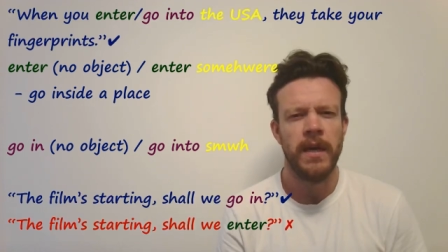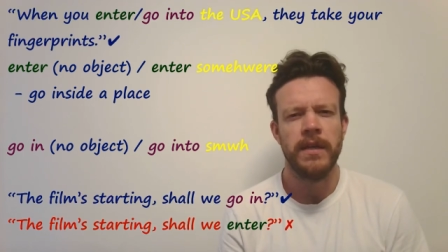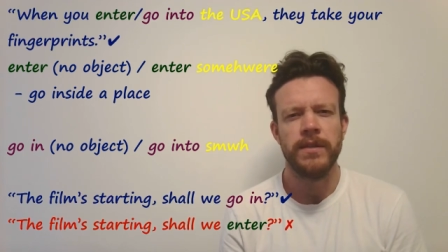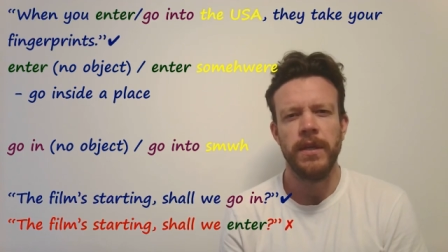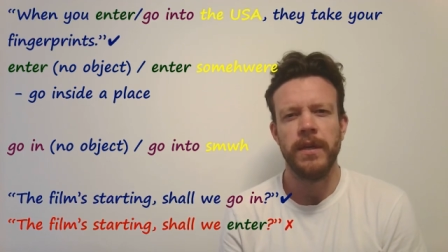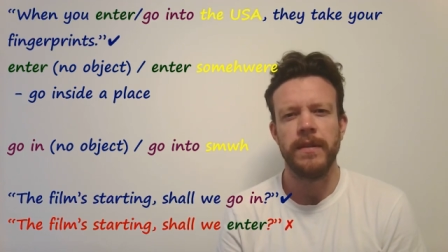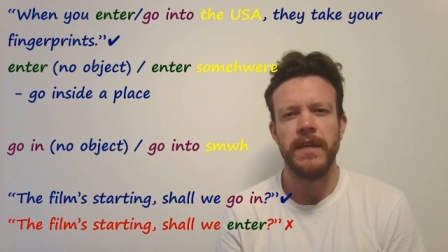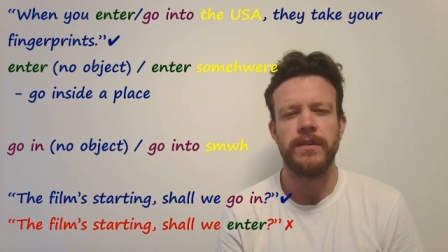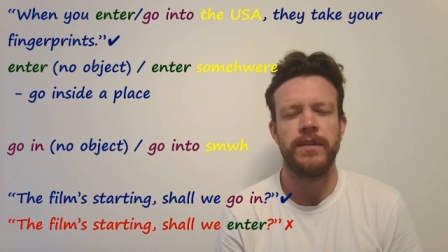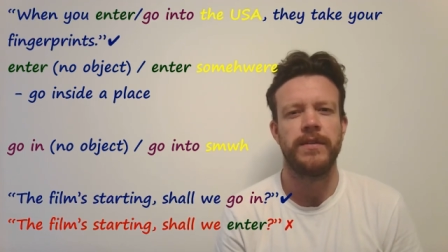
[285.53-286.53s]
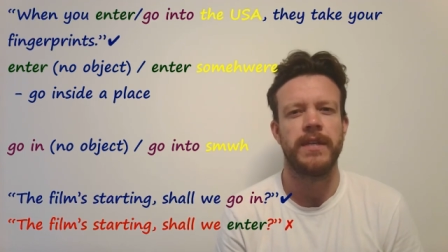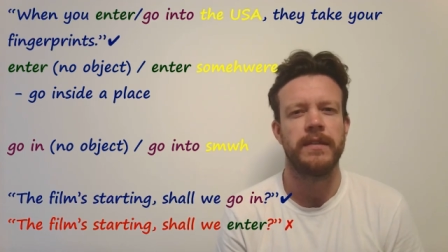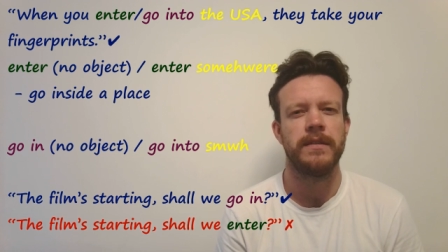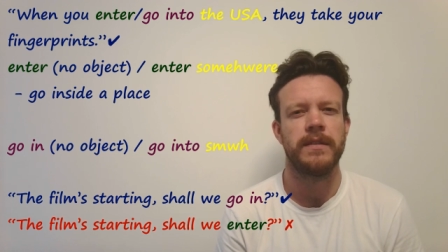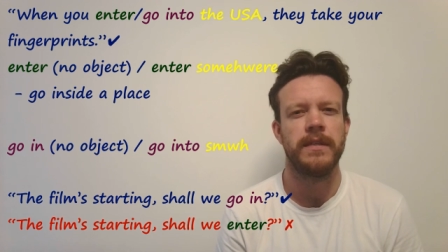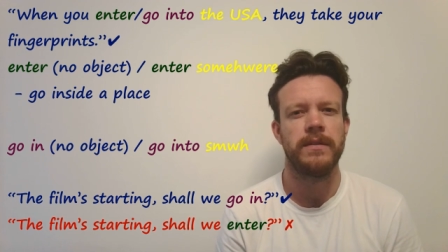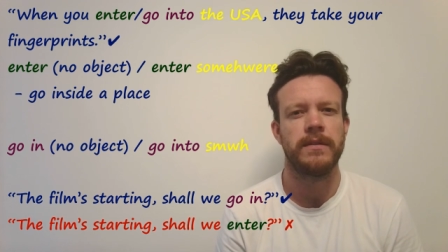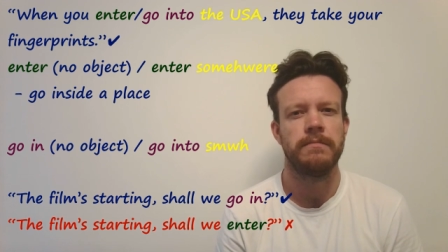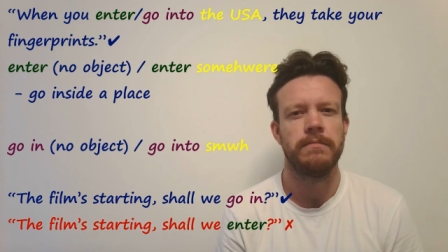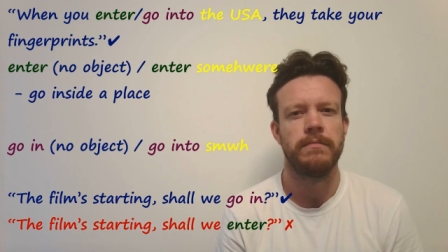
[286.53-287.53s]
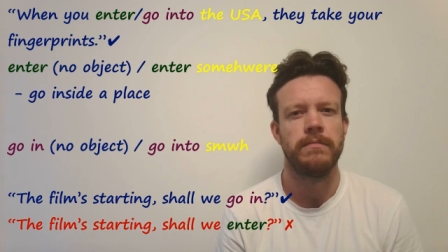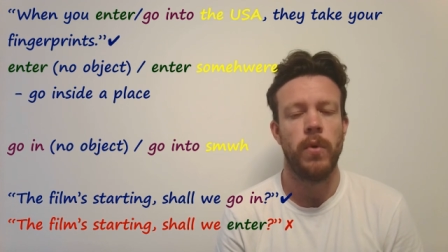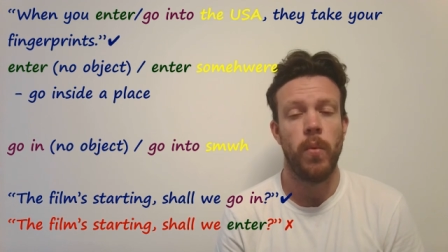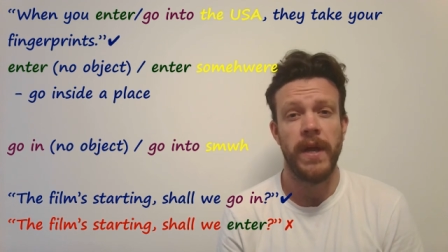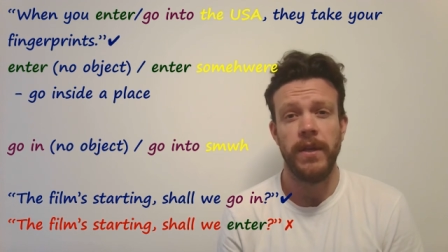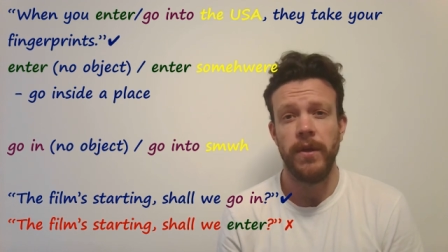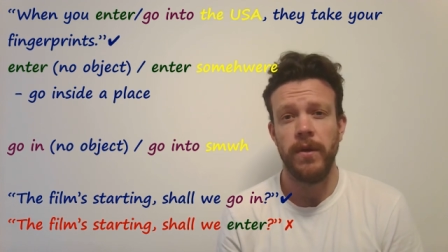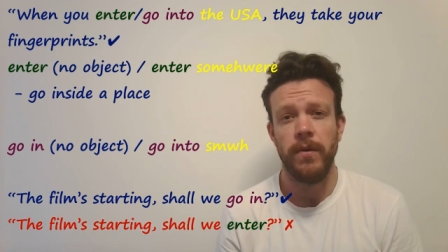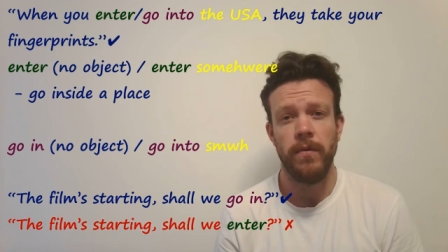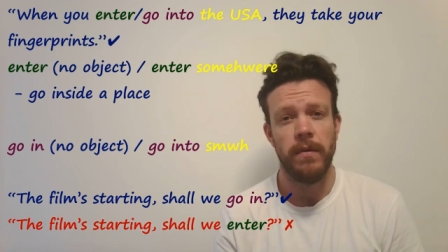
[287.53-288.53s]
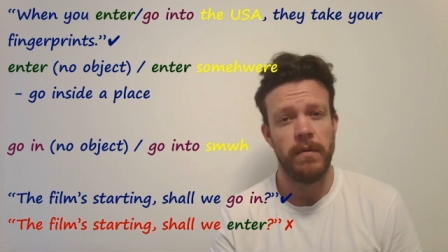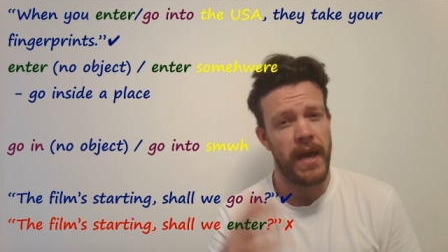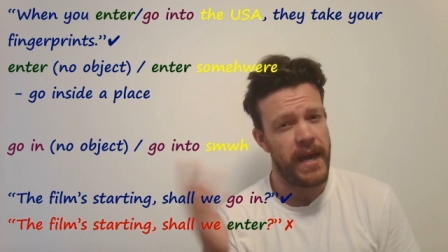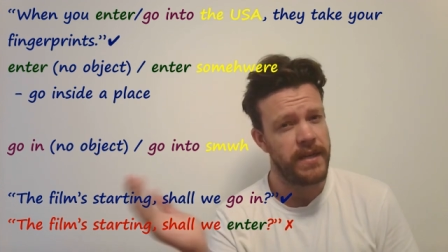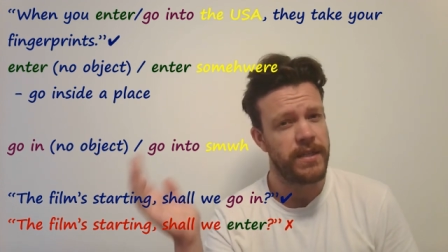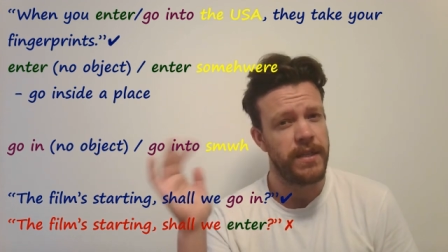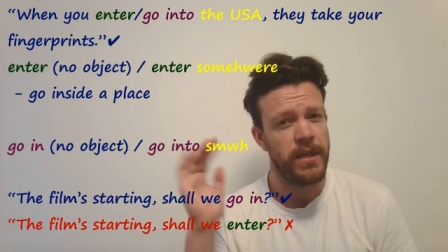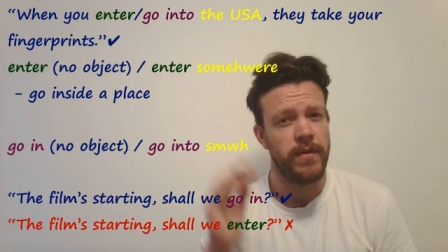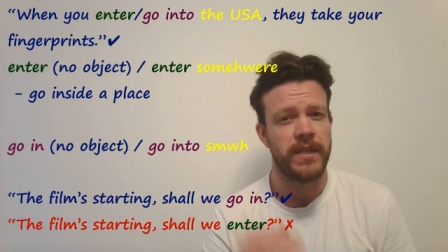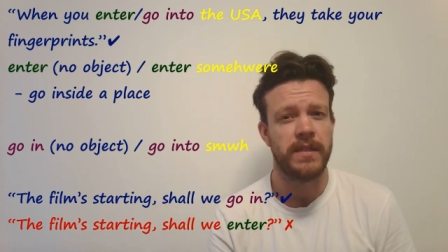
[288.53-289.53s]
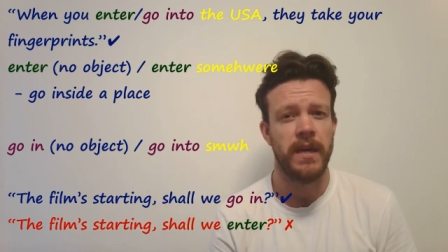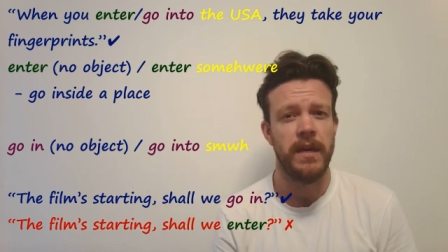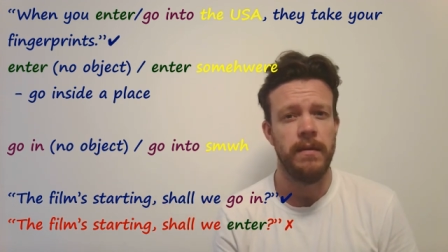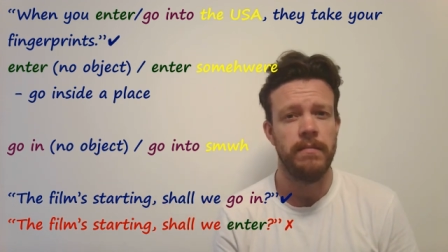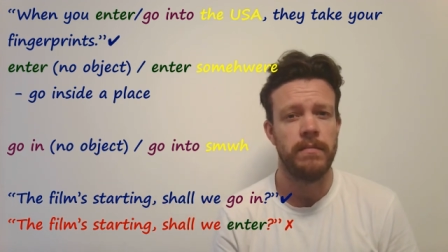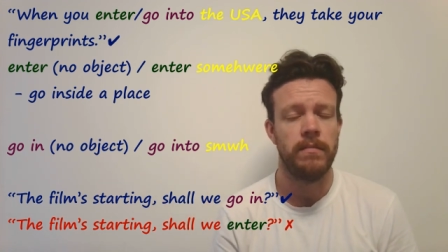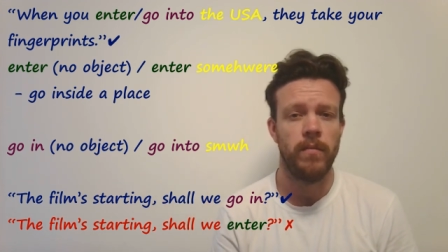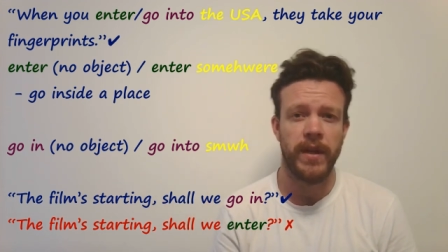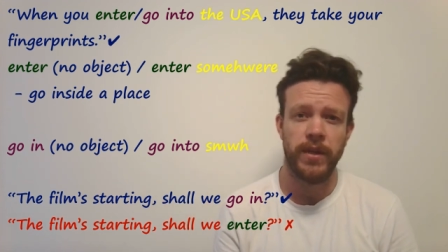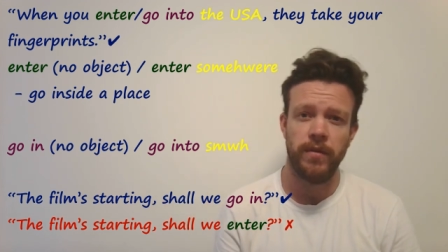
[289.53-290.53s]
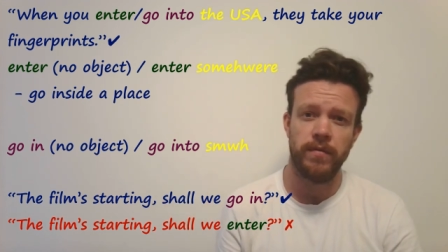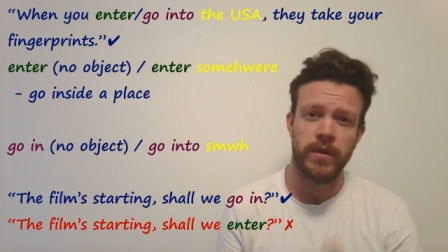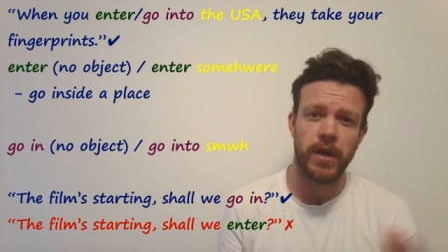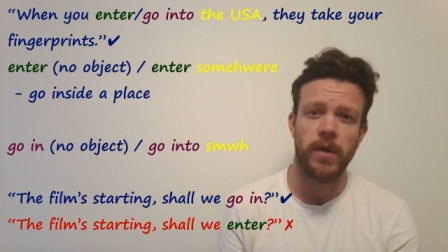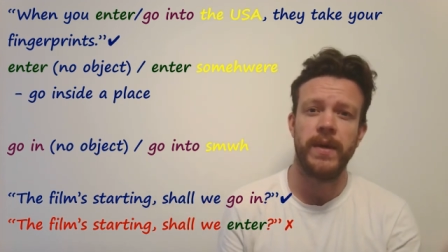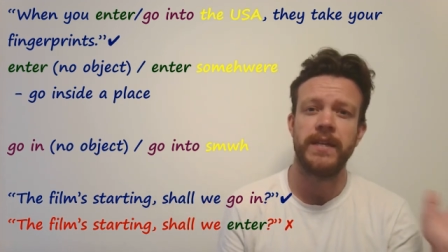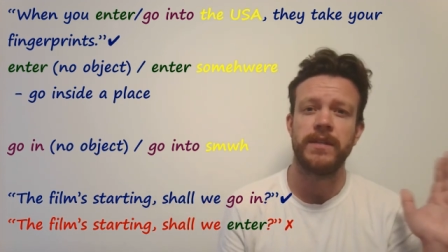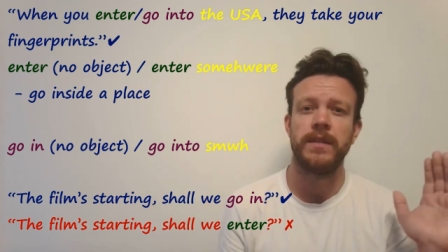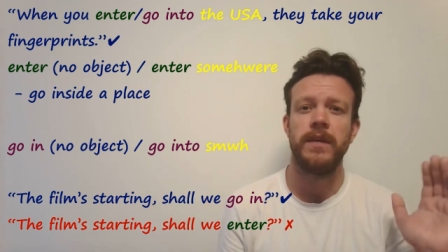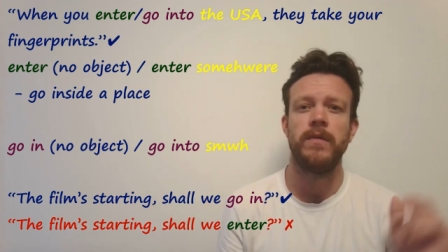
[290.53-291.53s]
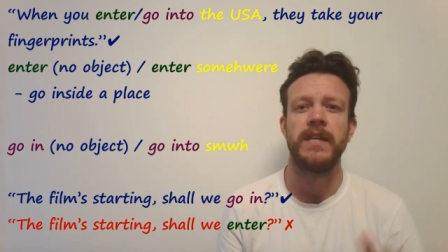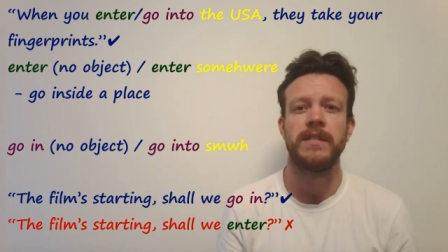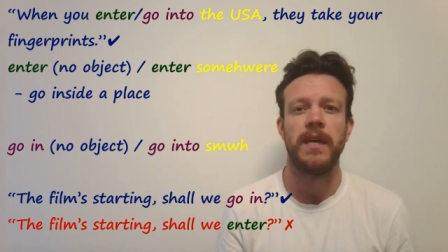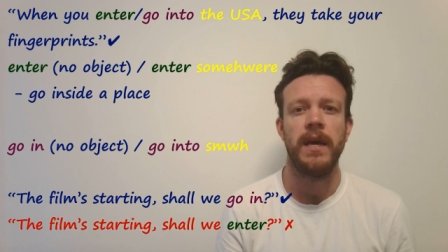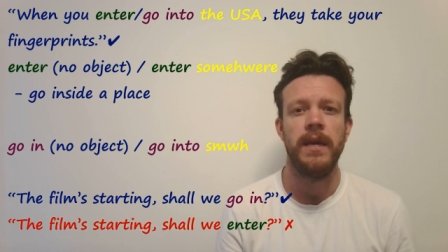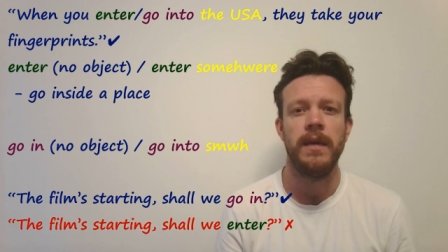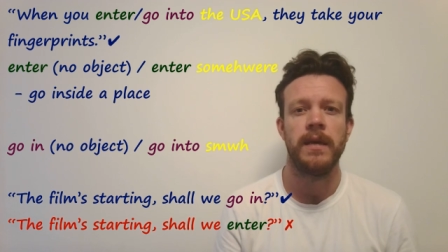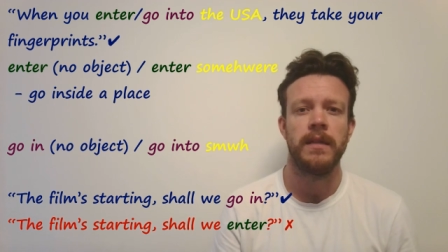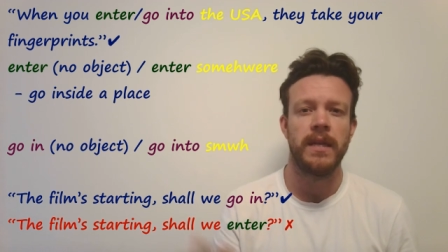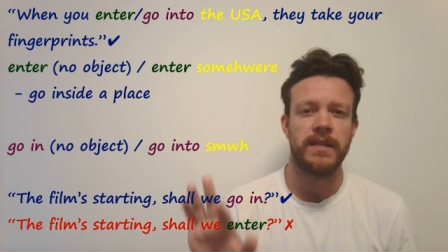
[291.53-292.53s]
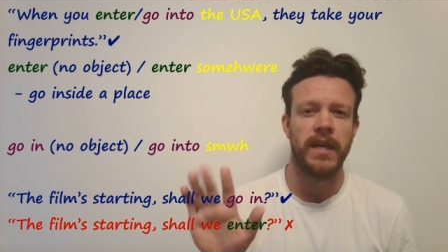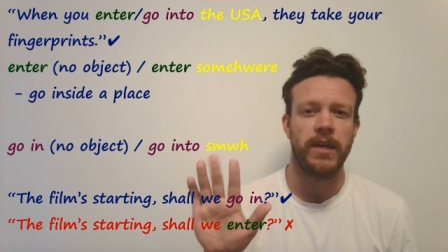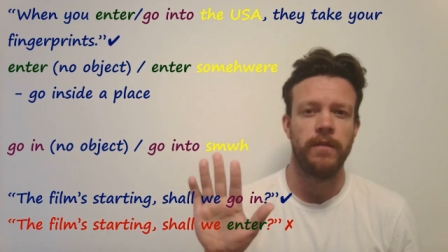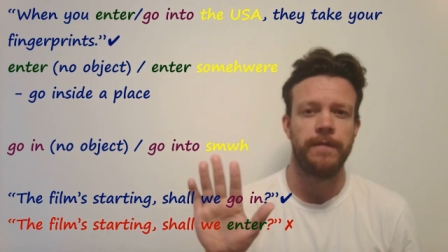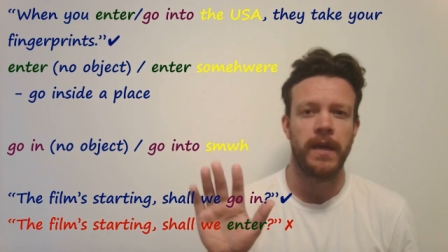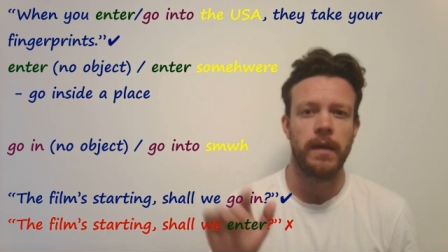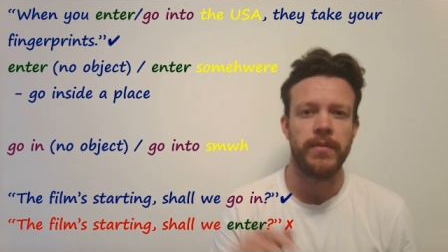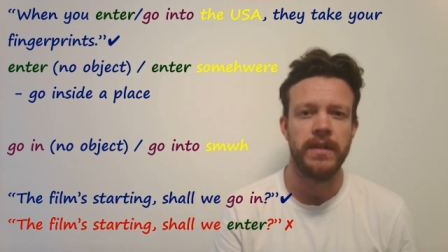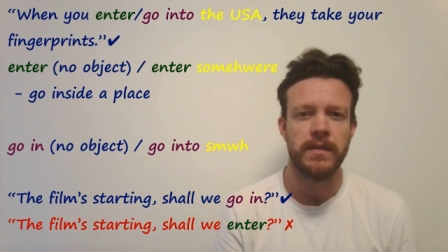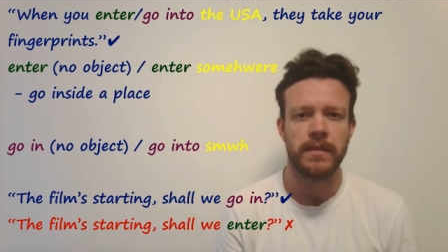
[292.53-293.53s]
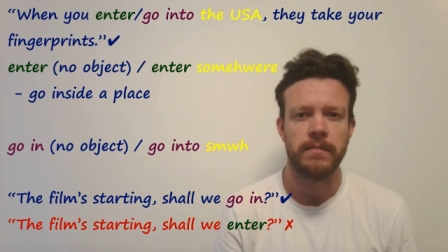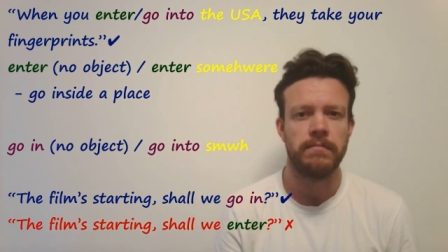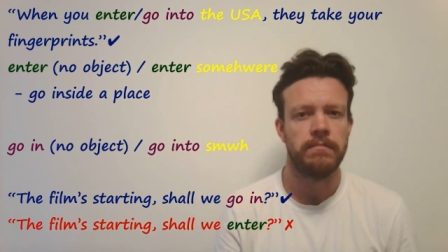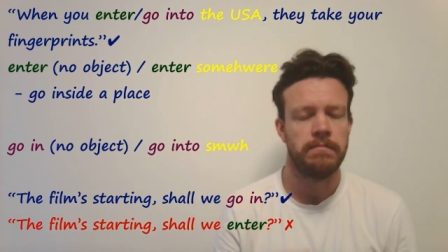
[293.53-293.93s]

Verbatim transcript: So look at these two sentences. When you enter the U S A, when you go into the U S A, they take your fingerprints.